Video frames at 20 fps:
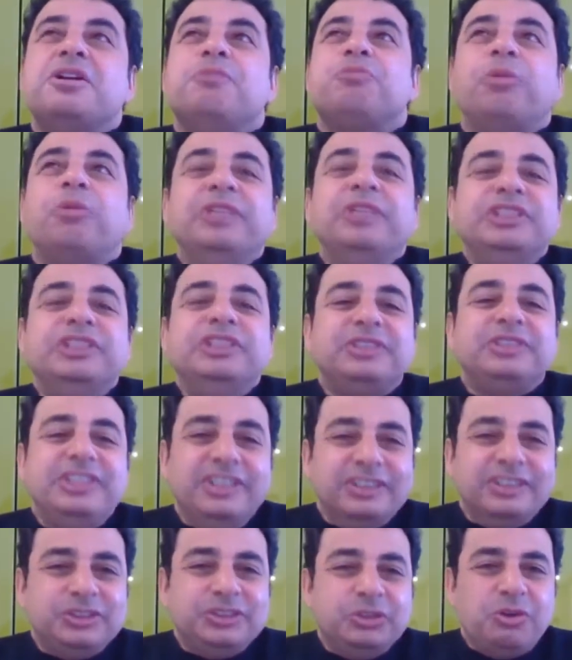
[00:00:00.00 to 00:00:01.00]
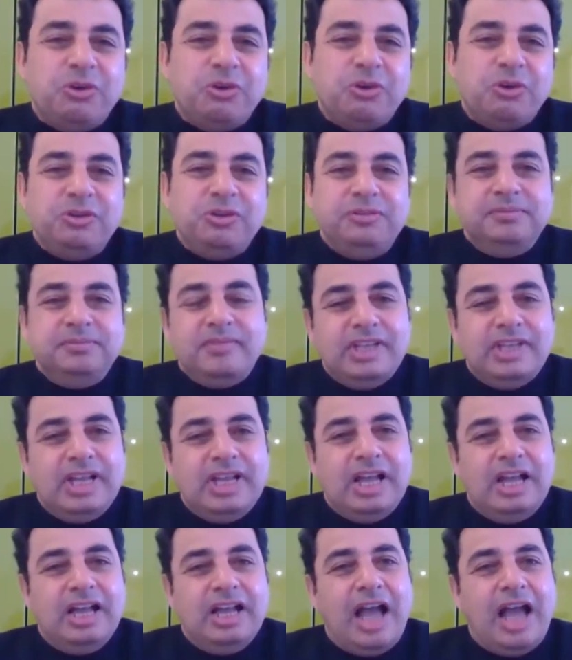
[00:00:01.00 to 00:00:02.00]
probably thirty years ago.
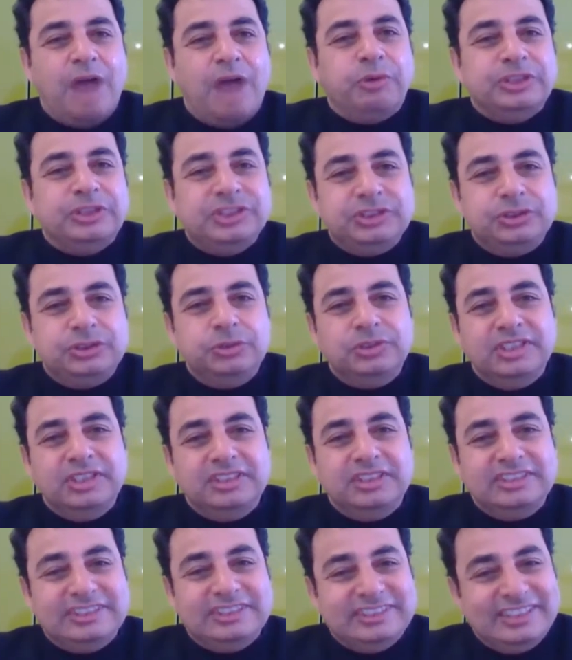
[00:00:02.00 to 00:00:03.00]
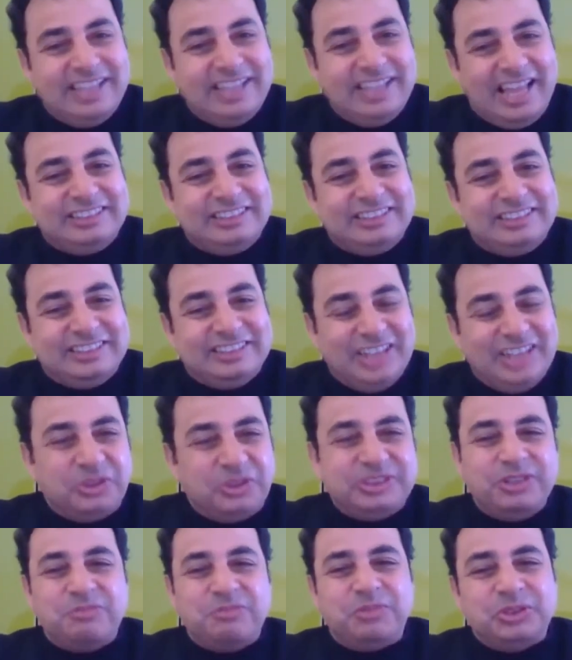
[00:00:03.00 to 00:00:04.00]
Uh, I was a student at the
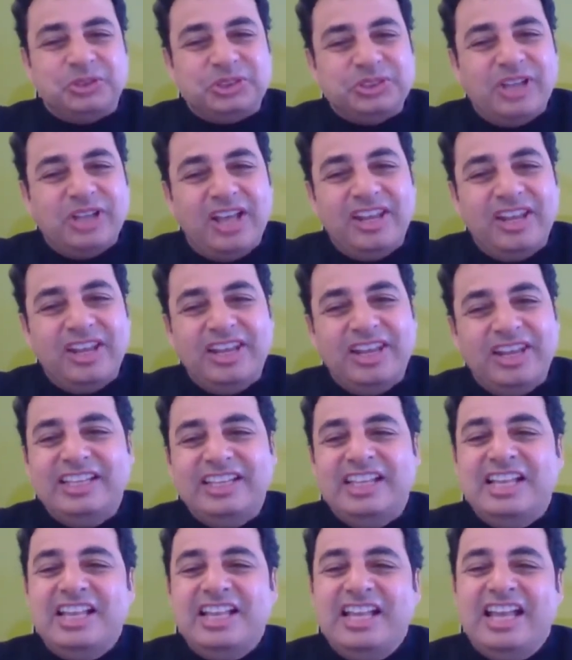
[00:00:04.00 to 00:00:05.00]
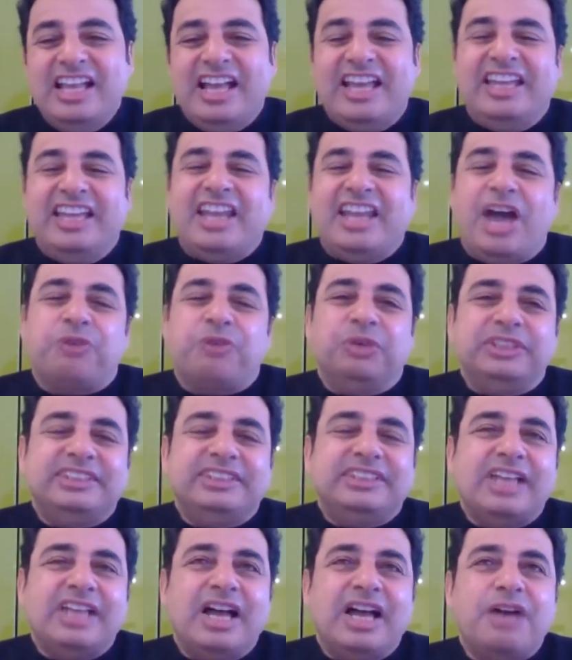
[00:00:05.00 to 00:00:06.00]
University of Montreal and I
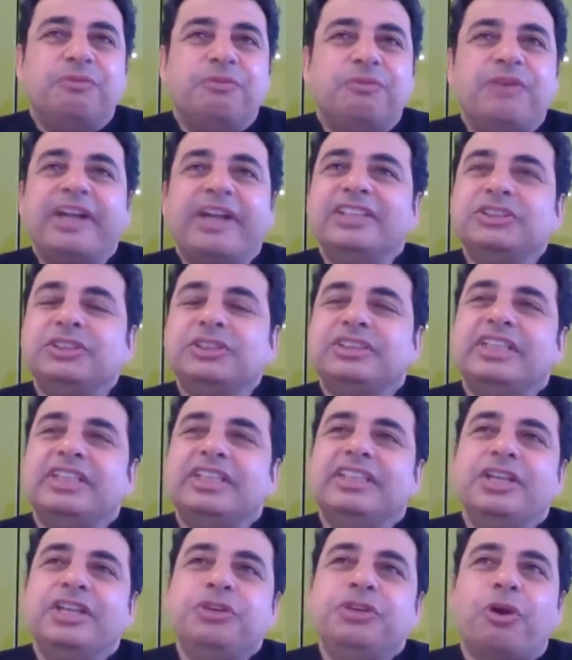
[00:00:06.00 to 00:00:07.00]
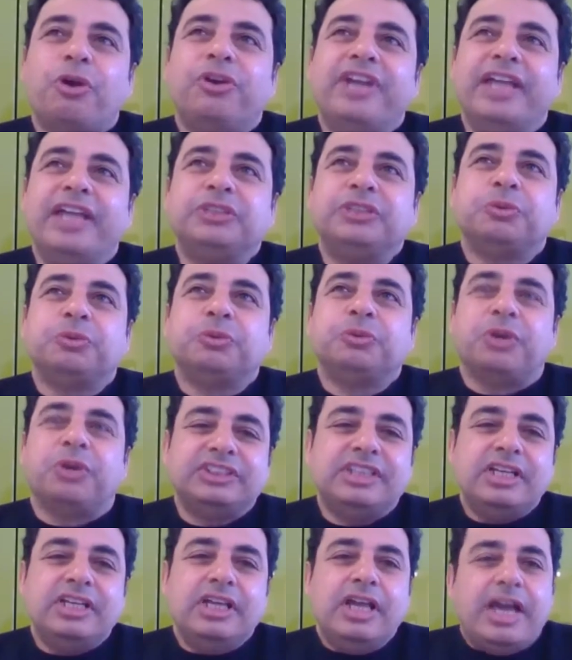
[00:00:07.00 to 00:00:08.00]
was uh, very interested in neural networks.